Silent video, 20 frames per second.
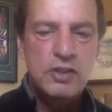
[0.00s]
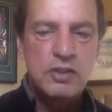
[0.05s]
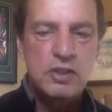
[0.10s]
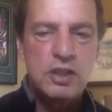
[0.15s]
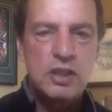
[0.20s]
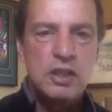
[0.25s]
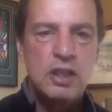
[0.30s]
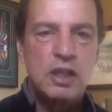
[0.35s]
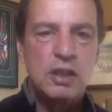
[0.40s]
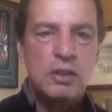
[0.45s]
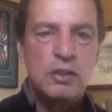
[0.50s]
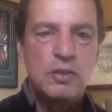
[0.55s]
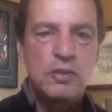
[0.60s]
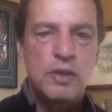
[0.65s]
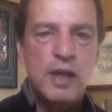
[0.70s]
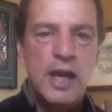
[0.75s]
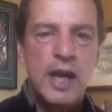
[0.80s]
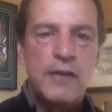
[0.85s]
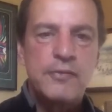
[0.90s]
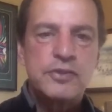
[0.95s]
to the young
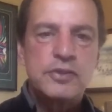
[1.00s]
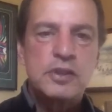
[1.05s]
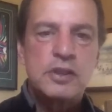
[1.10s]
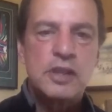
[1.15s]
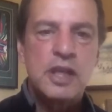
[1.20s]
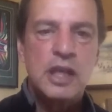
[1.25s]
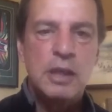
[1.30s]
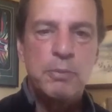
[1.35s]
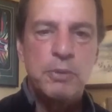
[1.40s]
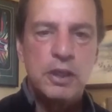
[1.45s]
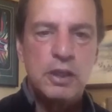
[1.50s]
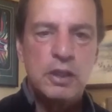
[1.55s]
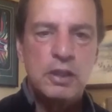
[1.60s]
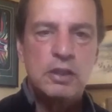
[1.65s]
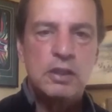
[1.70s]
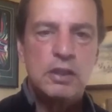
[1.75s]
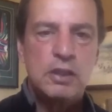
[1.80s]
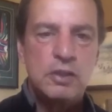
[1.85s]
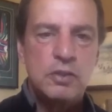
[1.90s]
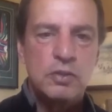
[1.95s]
draft that came
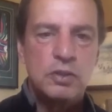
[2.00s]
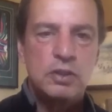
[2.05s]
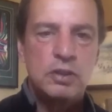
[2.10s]
in and do